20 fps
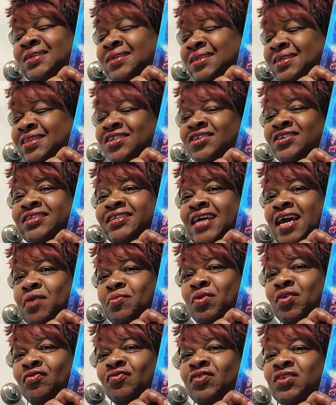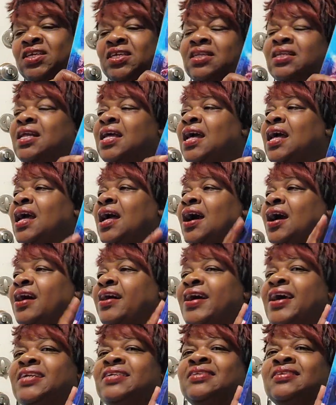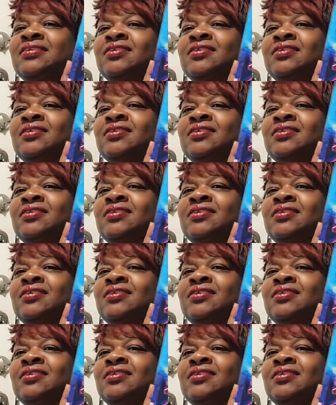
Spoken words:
in their time of need. Alrighty,